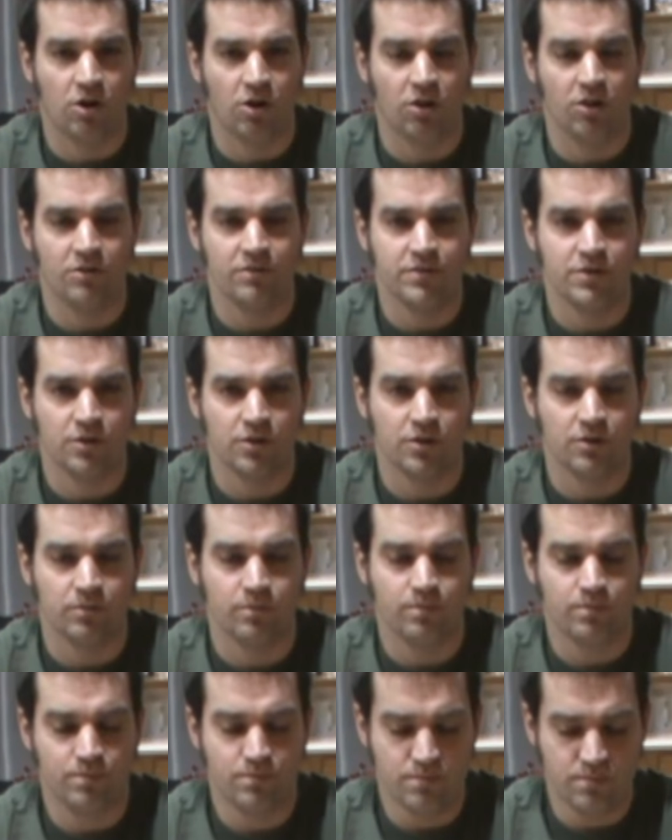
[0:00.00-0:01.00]
all of your
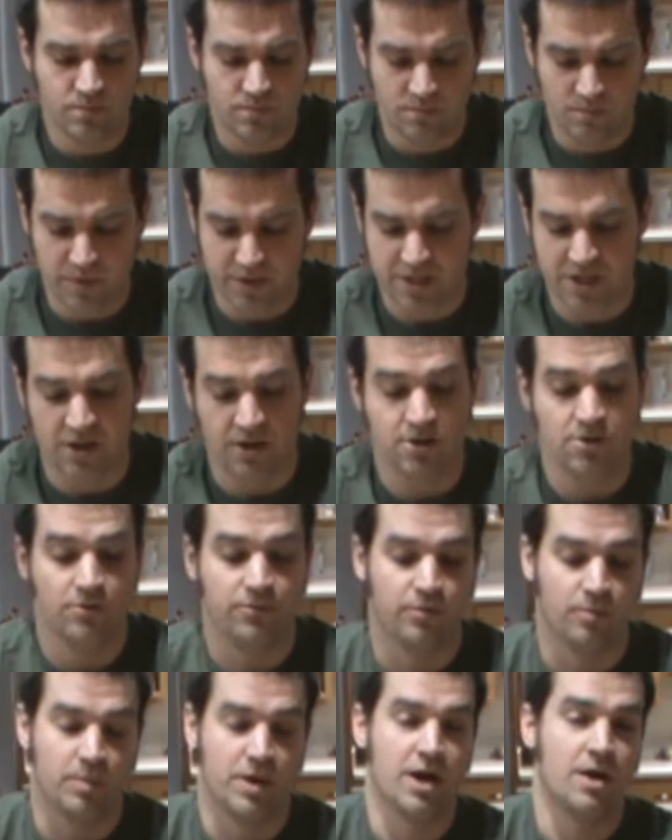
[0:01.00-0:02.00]
material
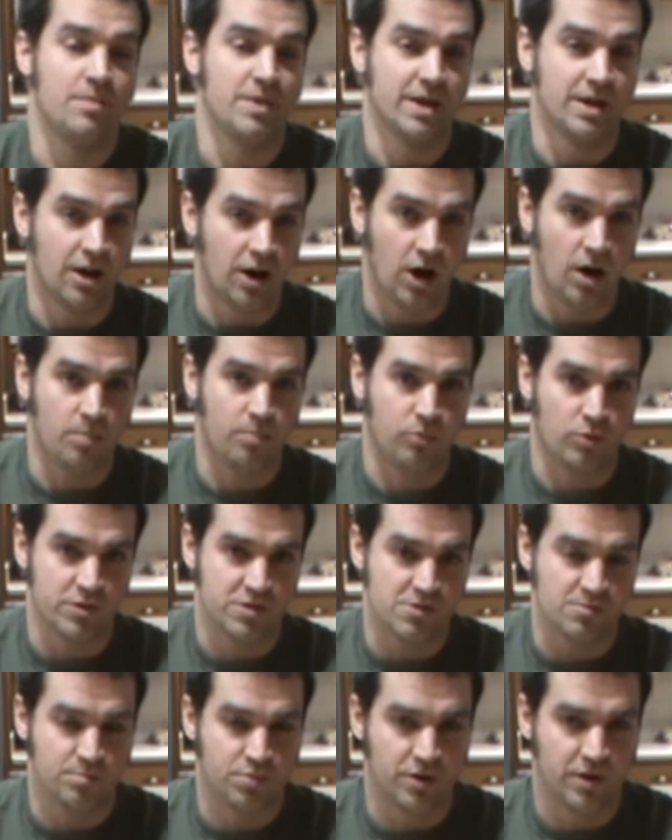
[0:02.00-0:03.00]
from coming up
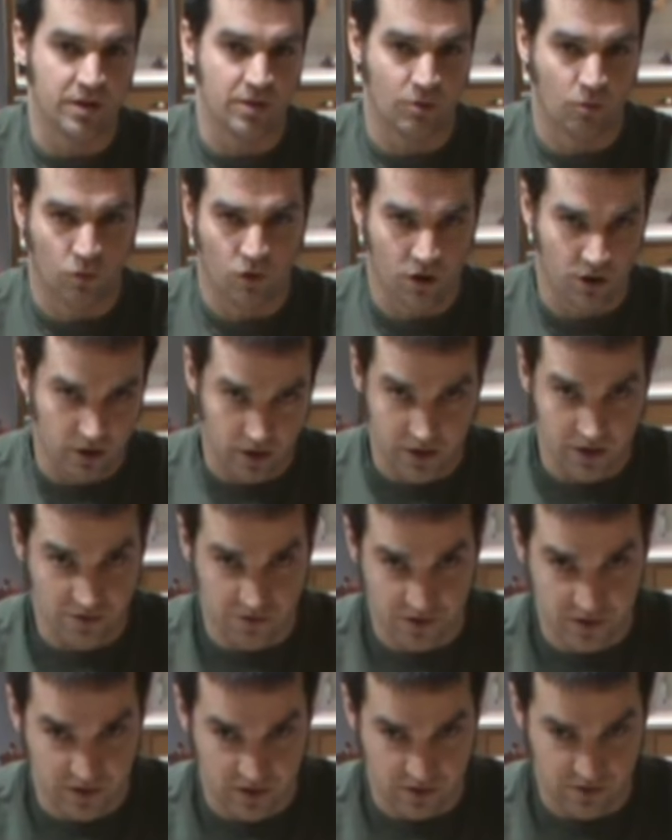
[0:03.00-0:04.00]
once you put it in the water because
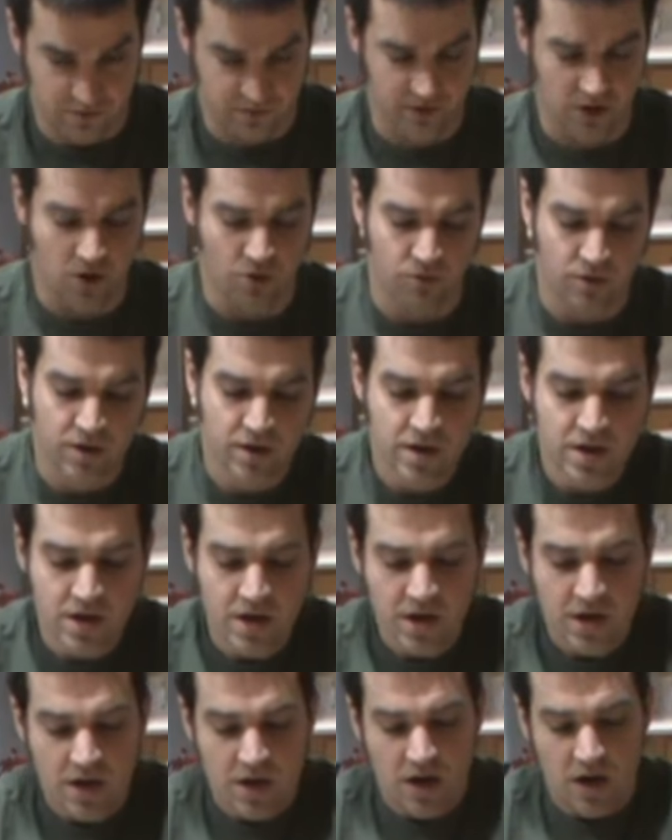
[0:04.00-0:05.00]
it does float.
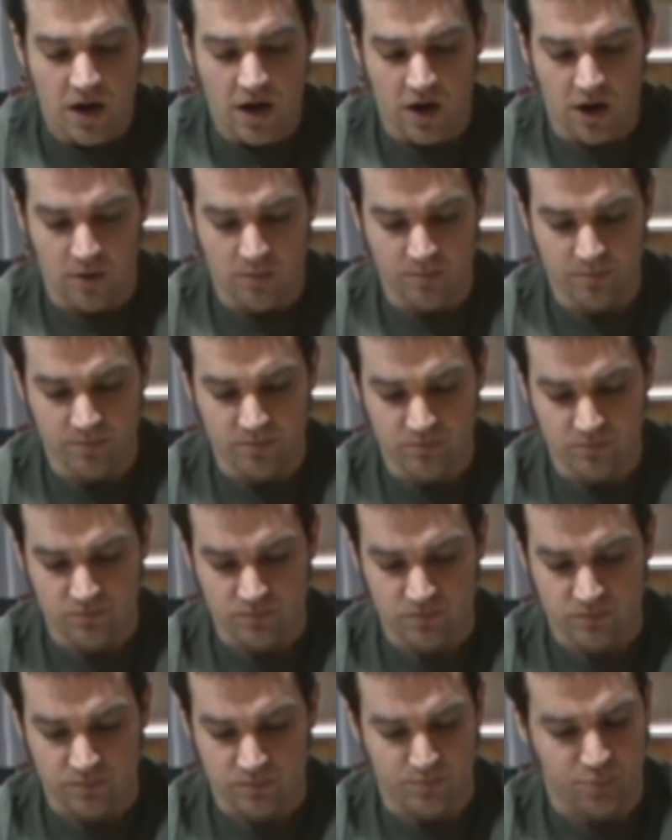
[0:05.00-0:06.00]
Um,
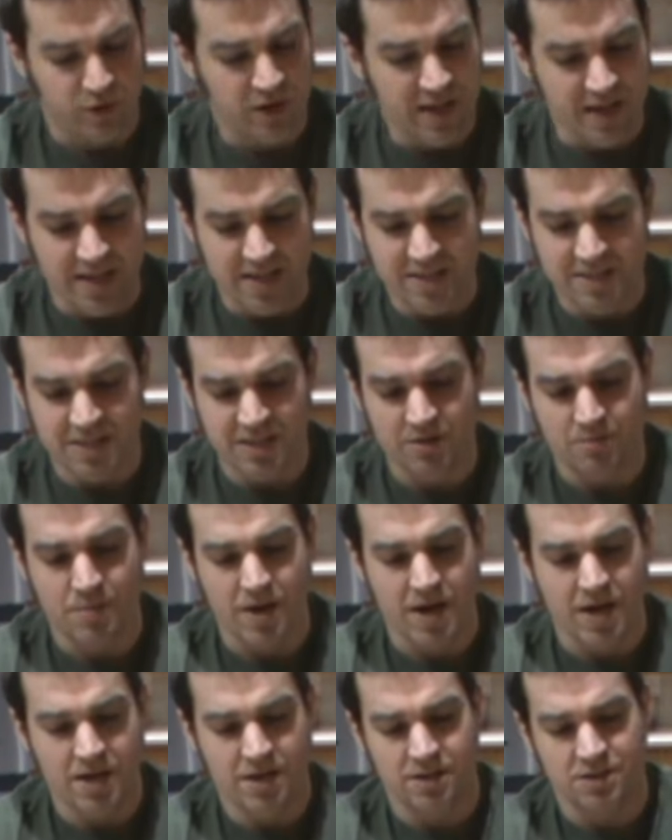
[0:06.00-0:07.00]
pretty easy to
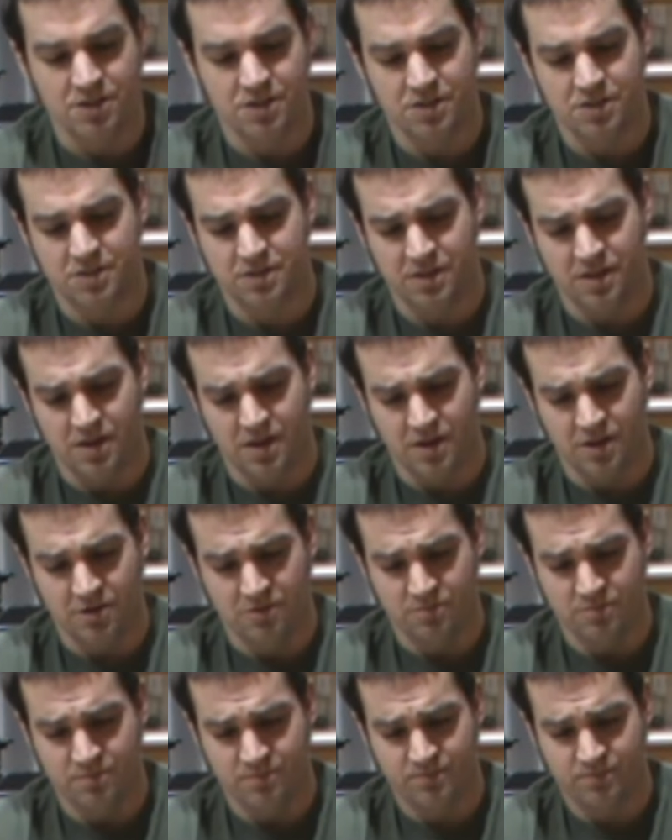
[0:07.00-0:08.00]
make, you just
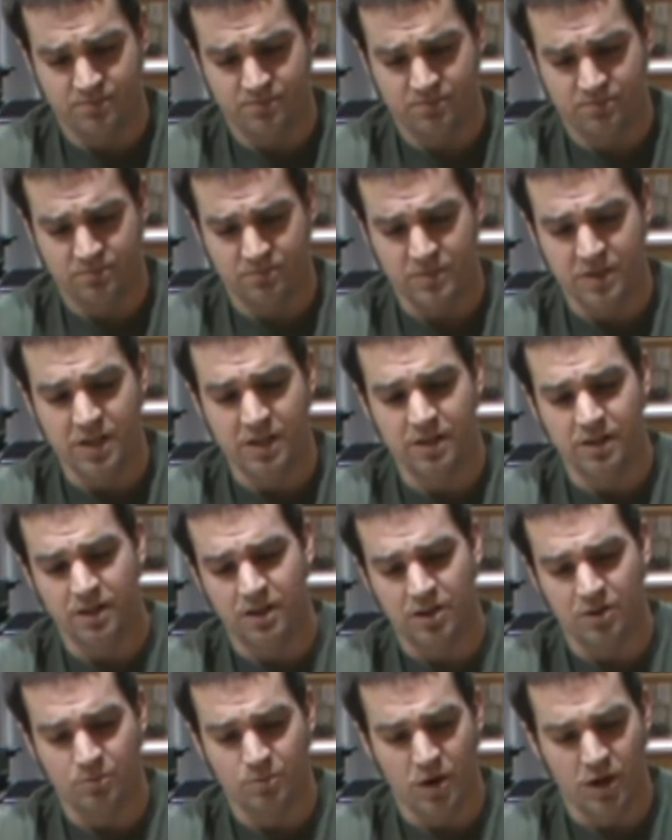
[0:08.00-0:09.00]
uh, need
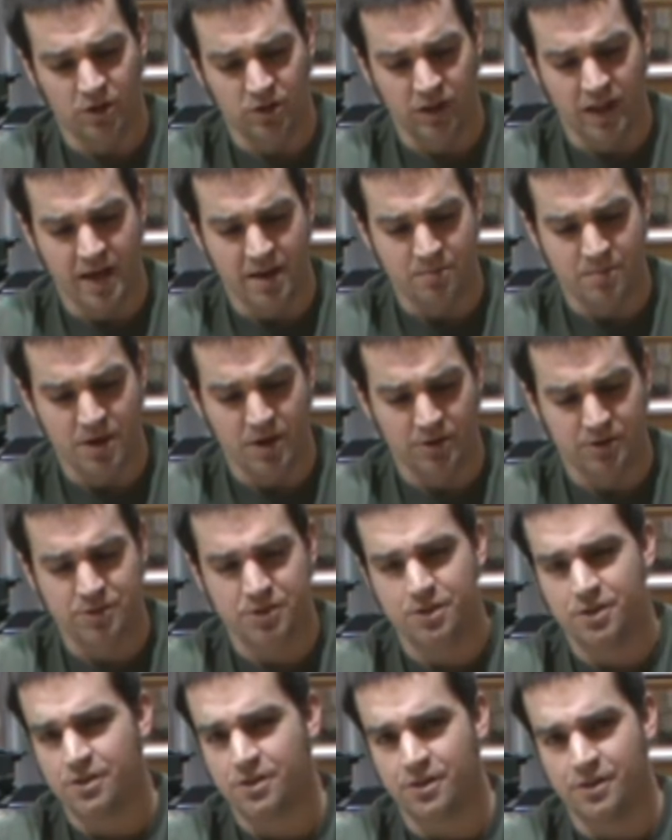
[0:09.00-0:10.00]
a, a lead
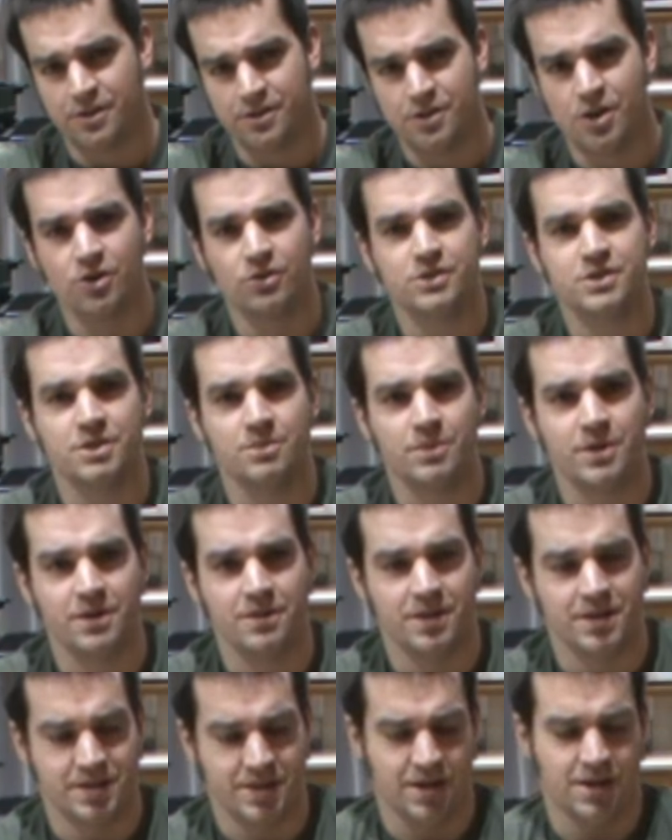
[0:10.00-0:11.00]
melter or know somebody
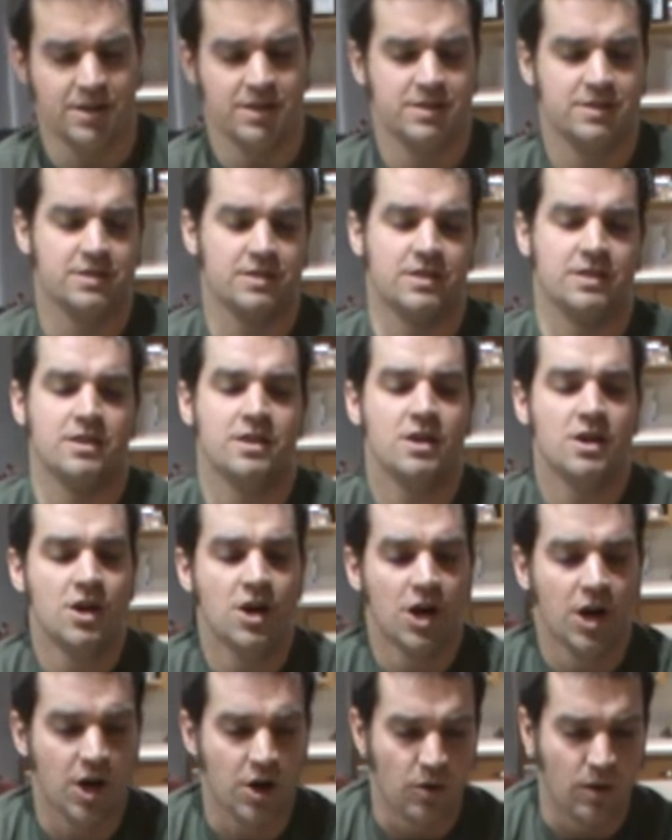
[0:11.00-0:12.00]
that does and
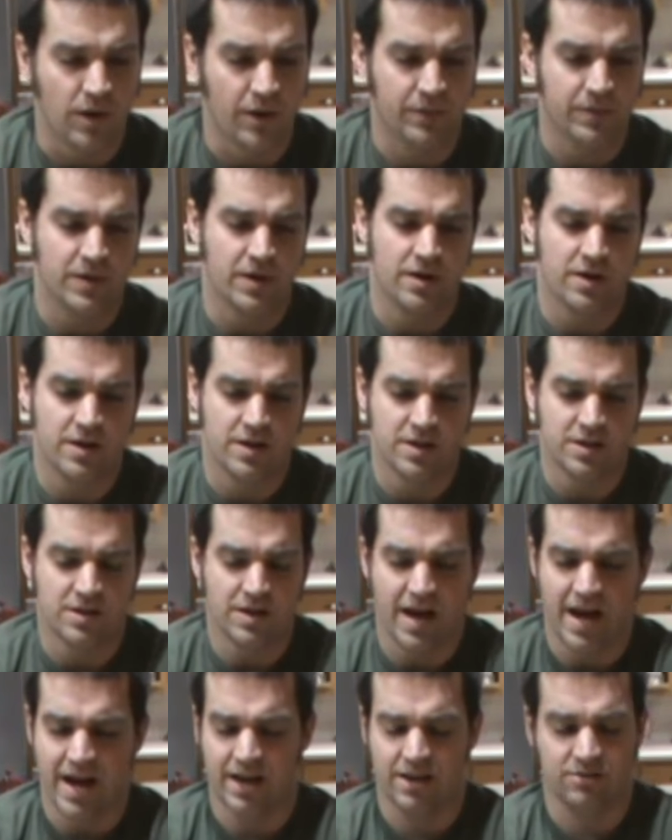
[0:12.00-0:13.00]
go out there and
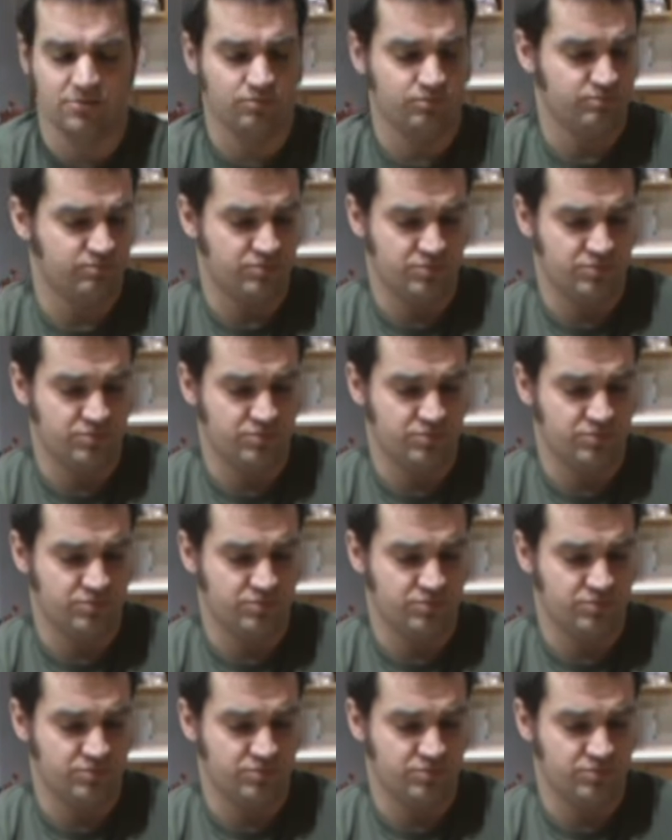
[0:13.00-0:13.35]
you act